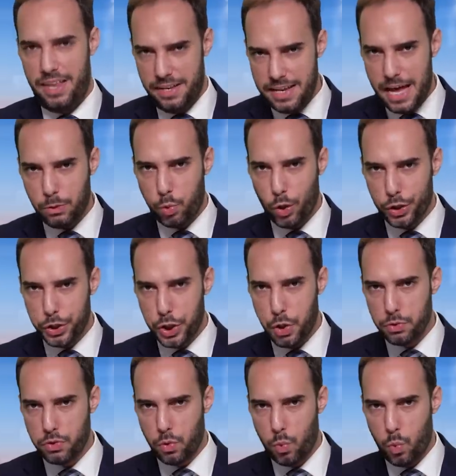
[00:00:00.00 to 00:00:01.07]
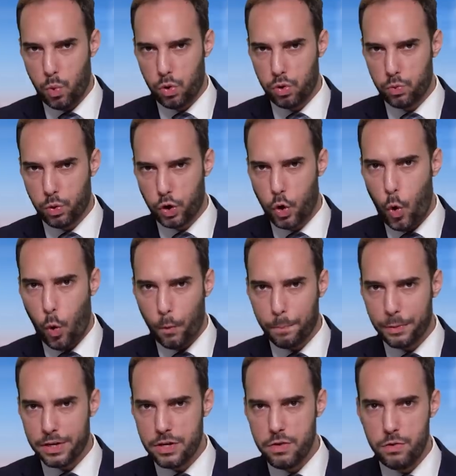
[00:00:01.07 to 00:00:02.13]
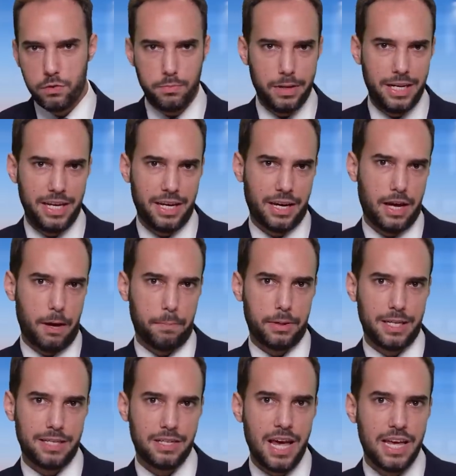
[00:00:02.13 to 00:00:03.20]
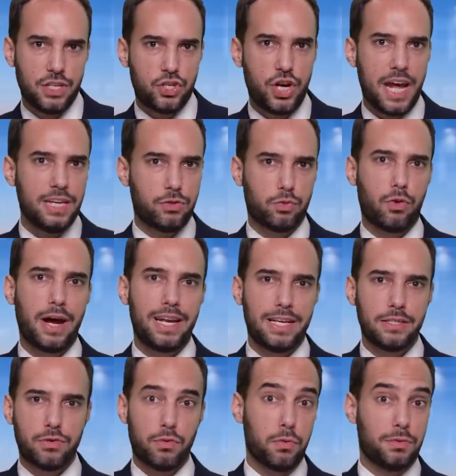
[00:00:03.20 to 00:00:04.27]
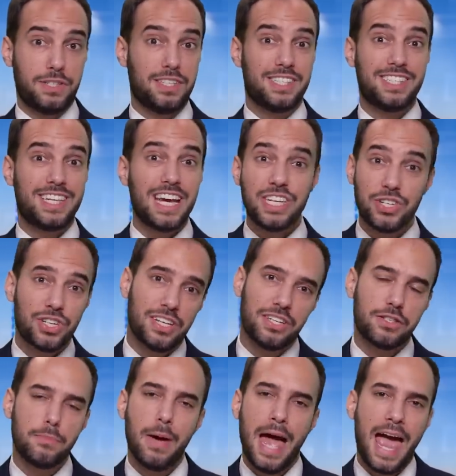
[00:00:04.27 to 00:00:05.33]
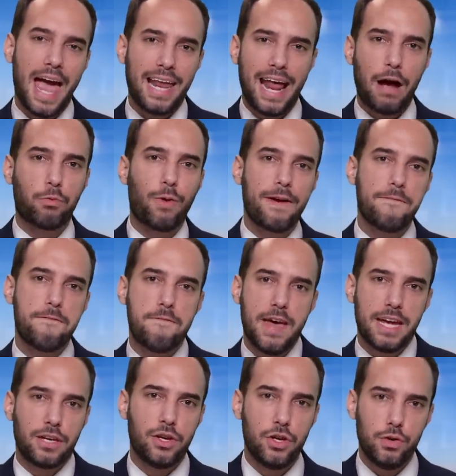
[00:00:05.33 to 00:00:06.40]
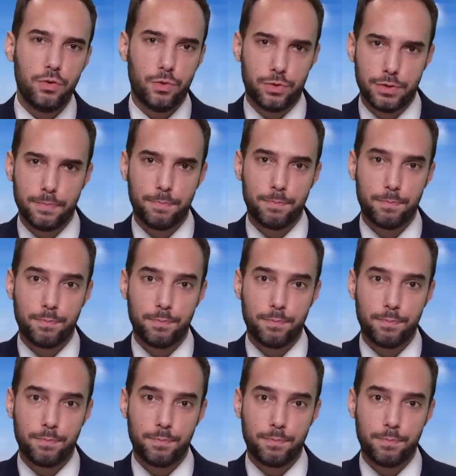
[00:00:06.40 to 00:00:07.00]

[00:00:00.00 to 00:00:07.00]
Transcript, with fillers: Network shows a world where corporate news media companies chase ratings through sensationalism and outright fake news.